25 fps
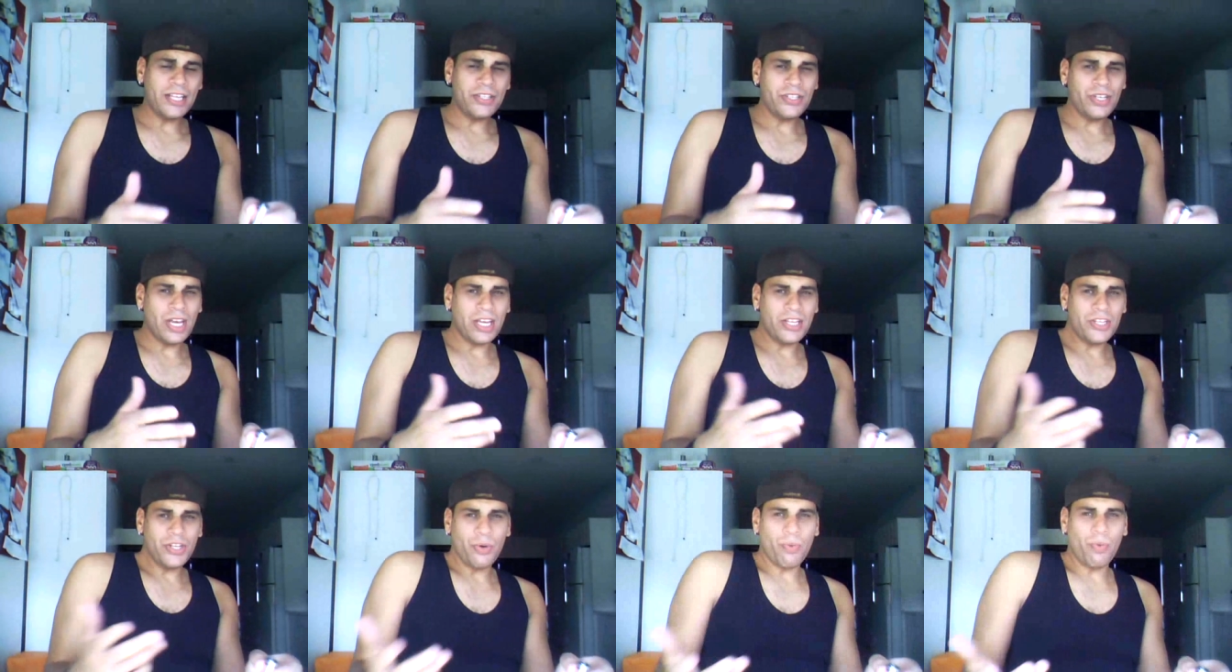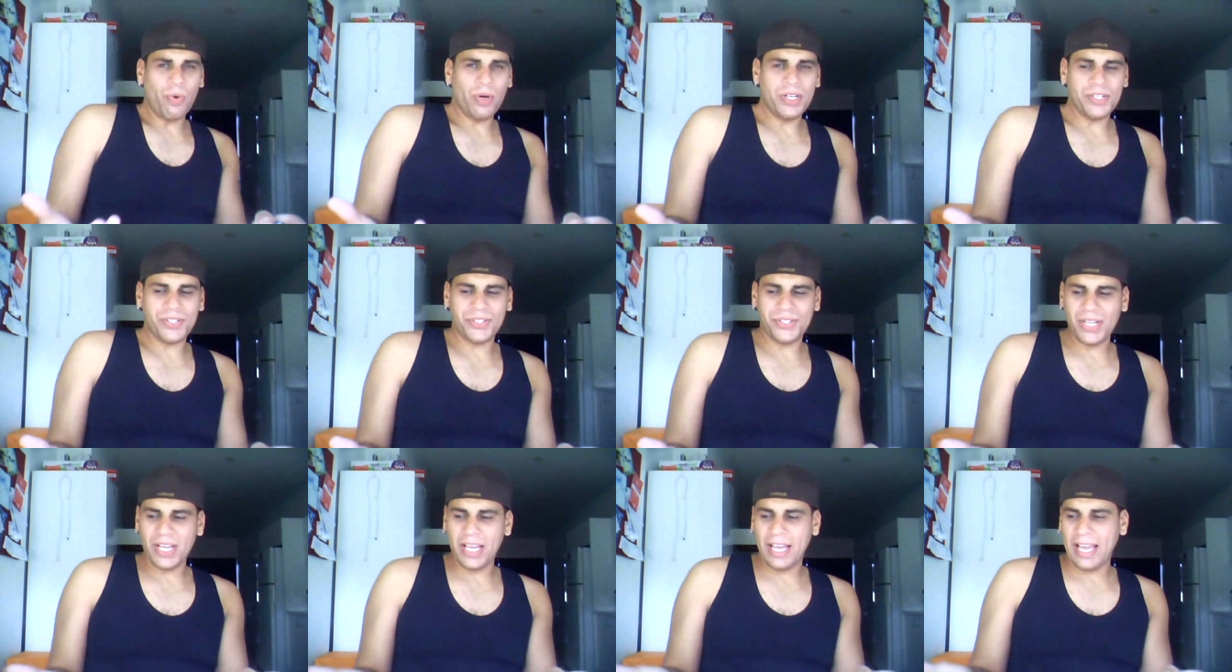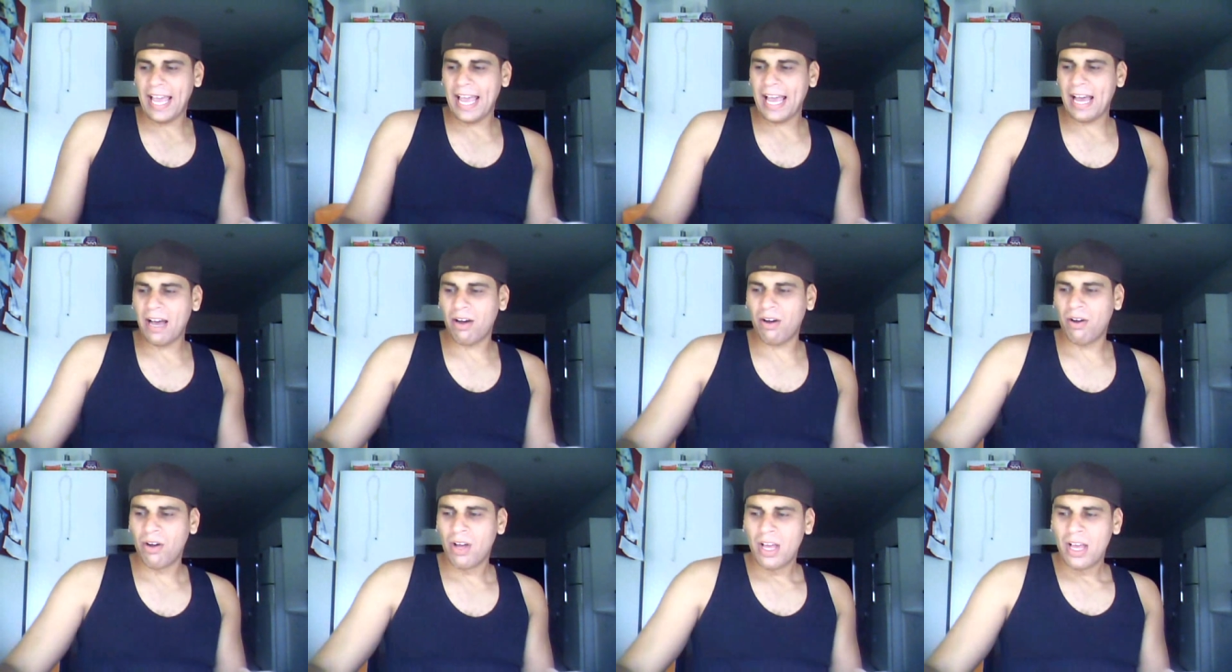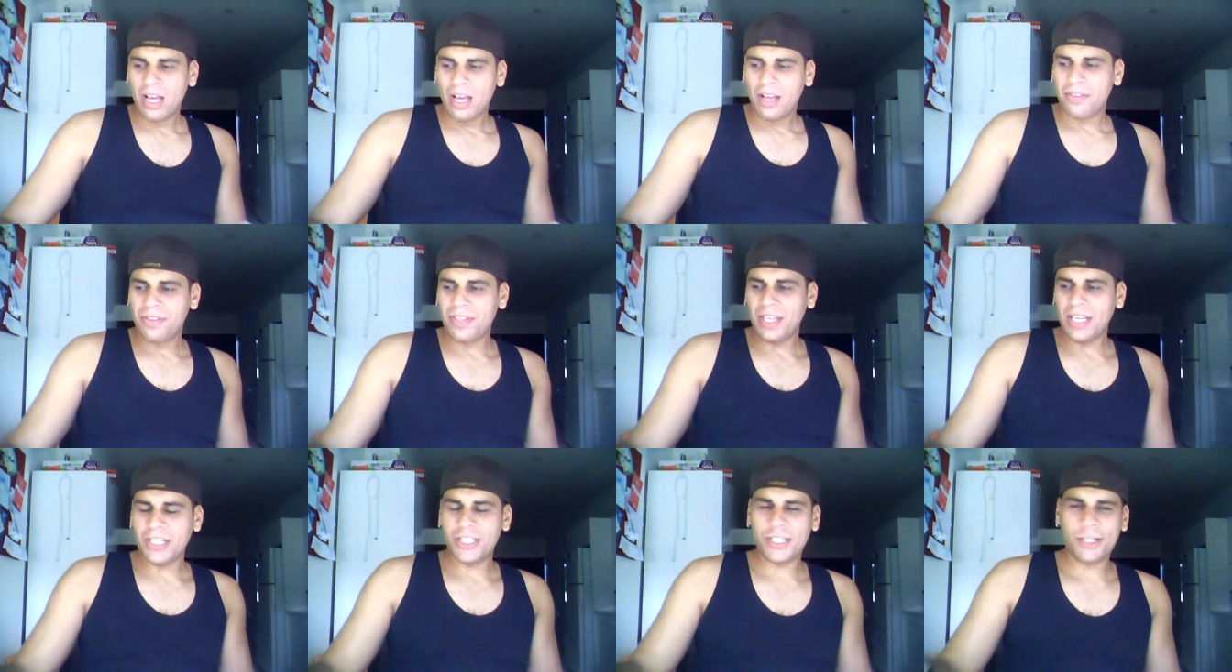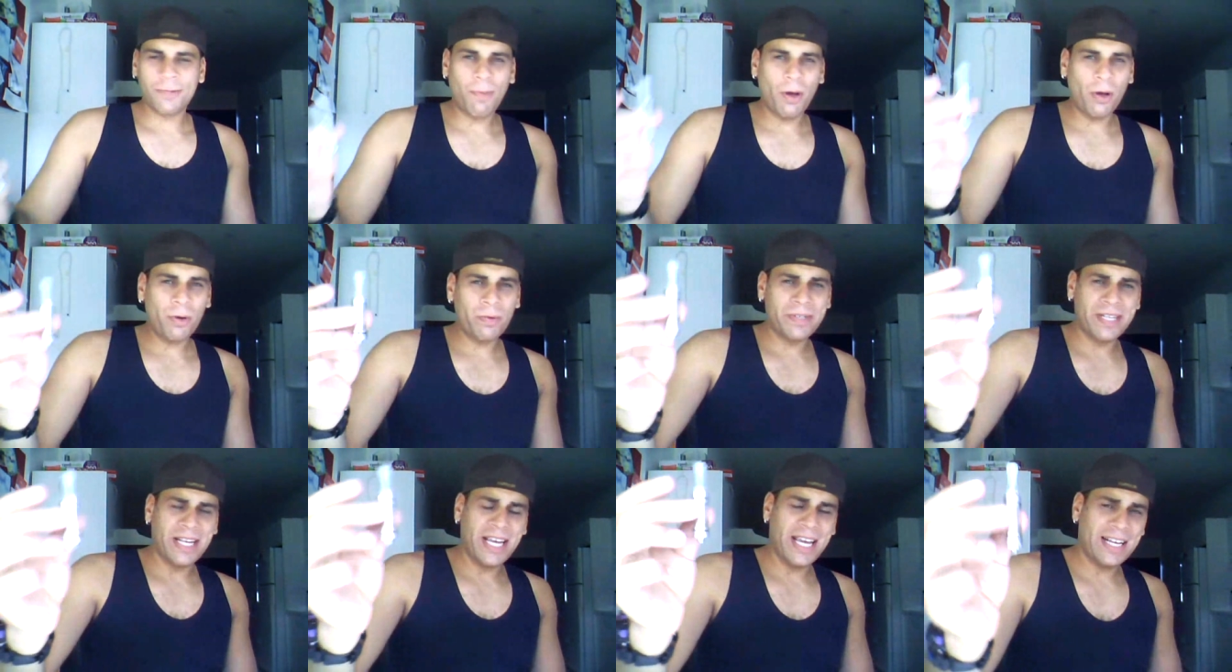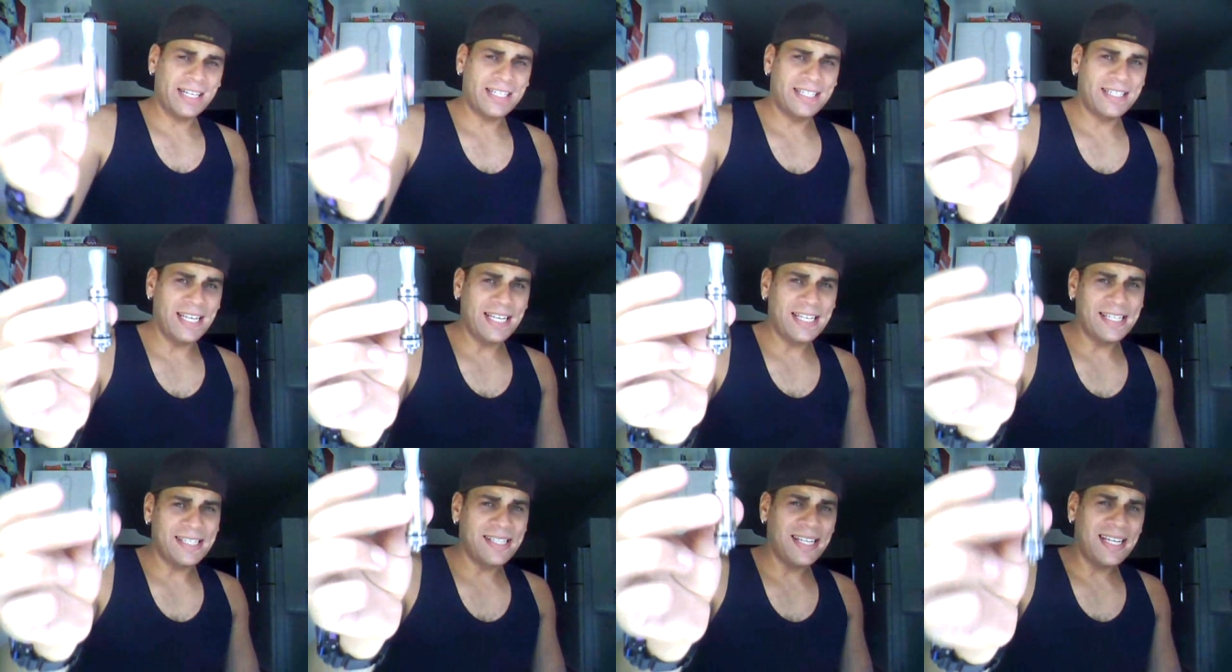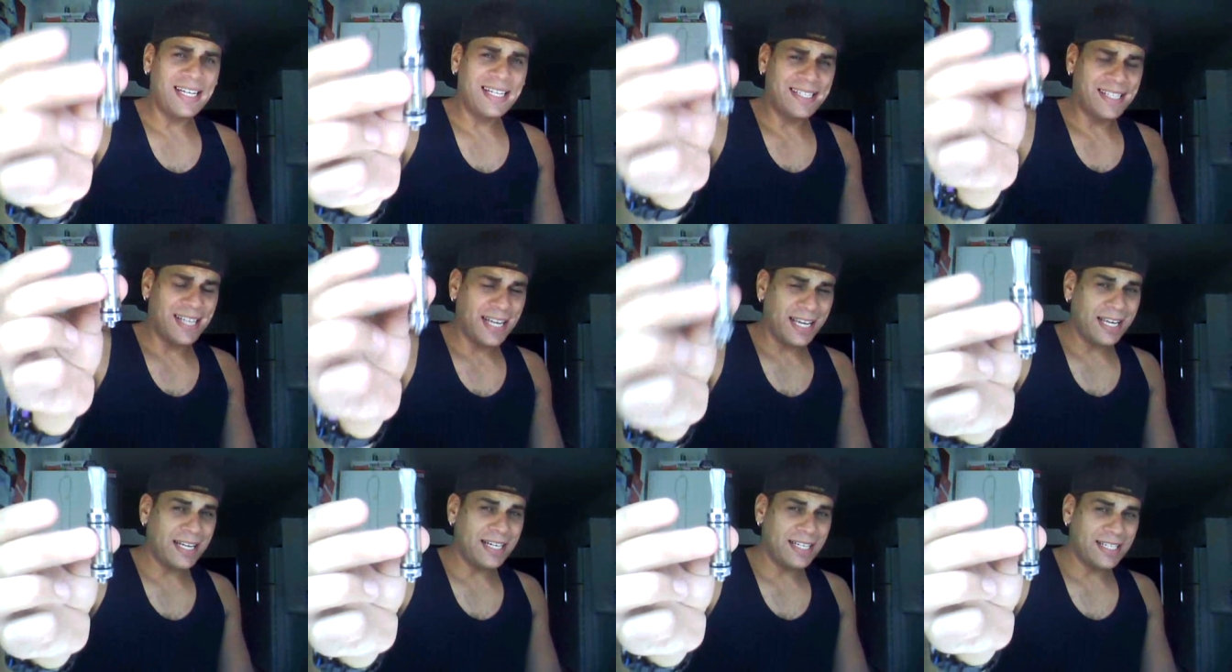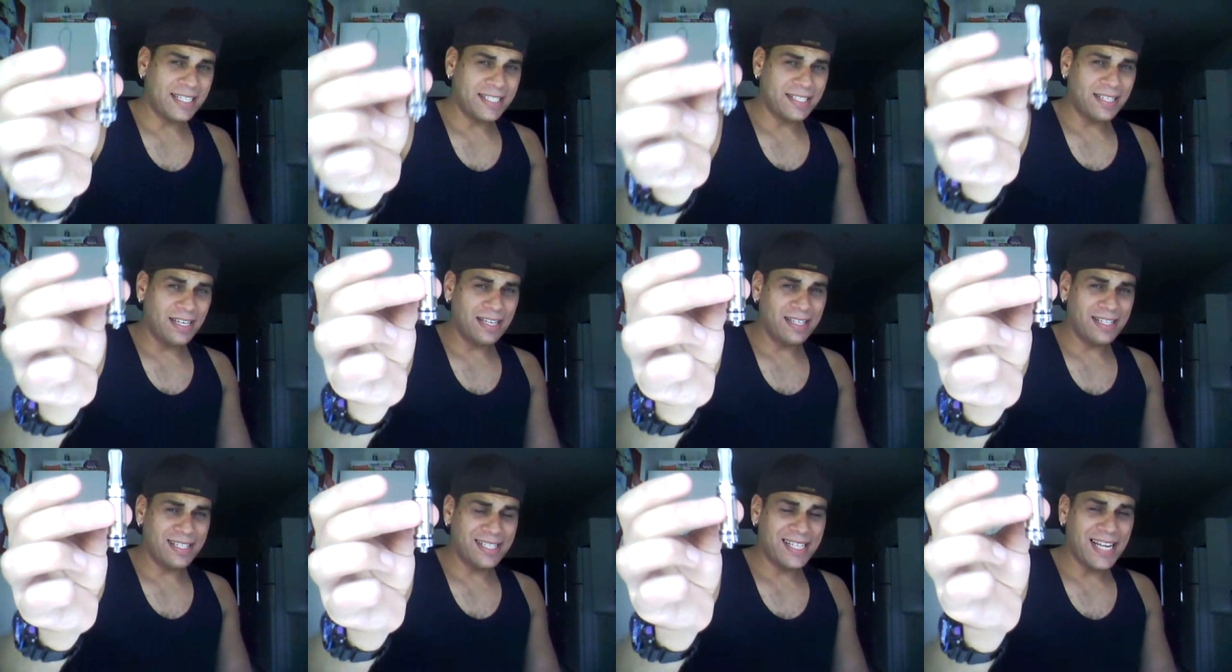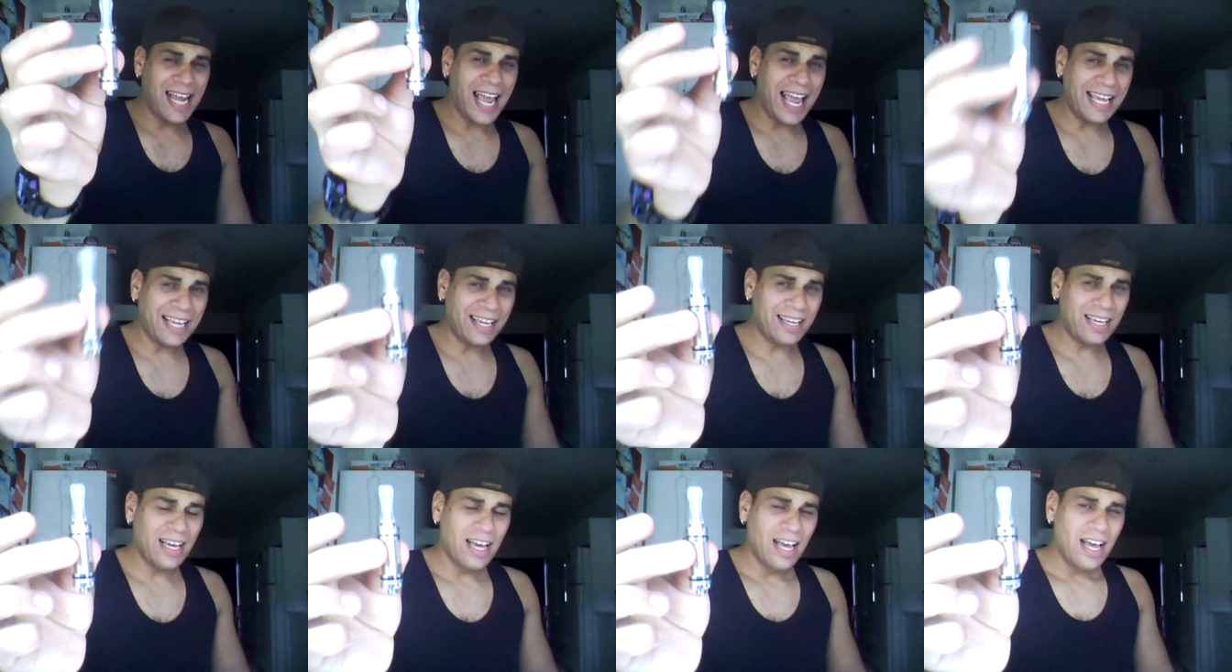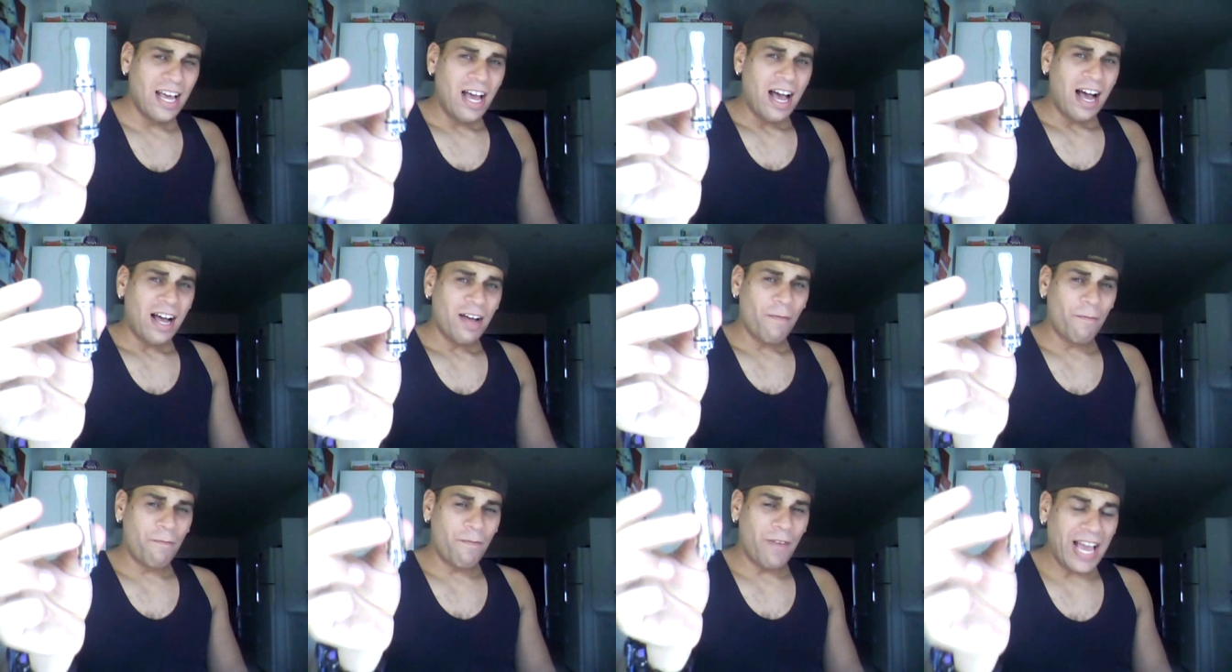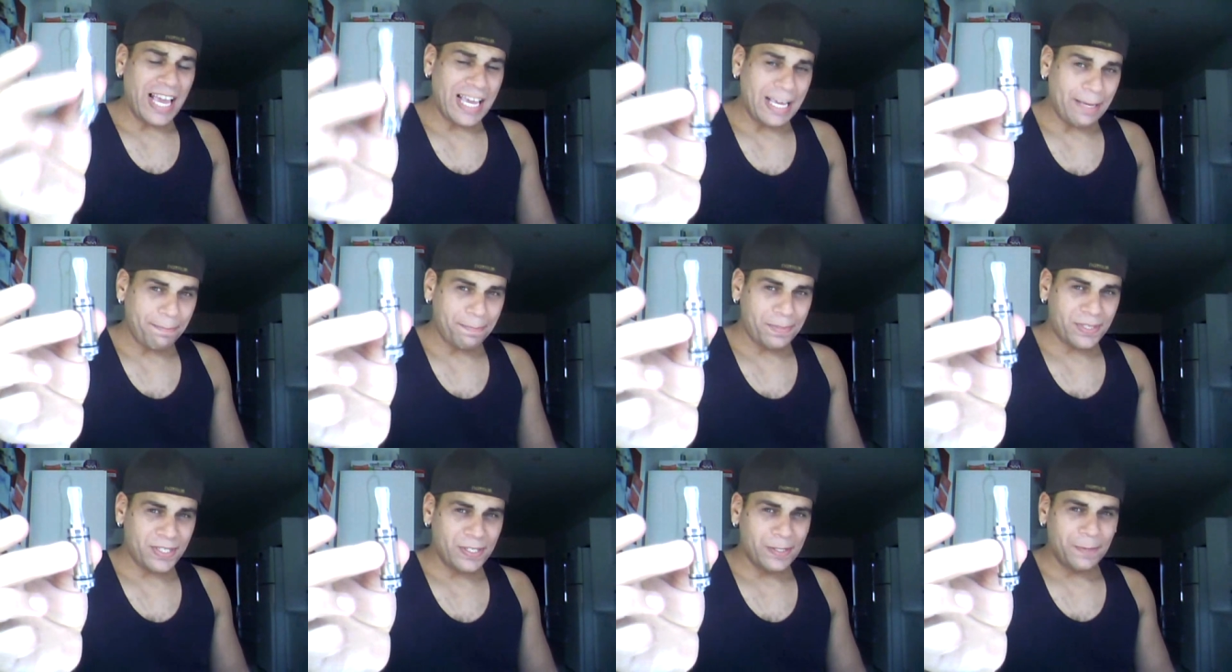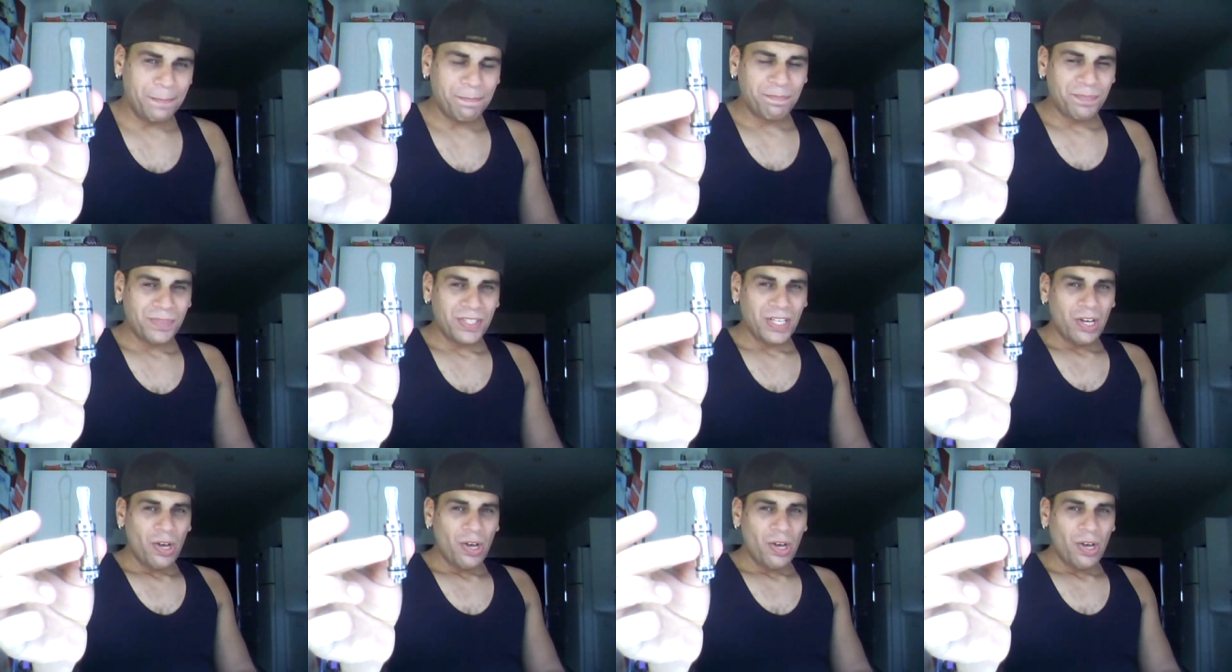and, and you want to see how the Smoktech DCT tank vapes,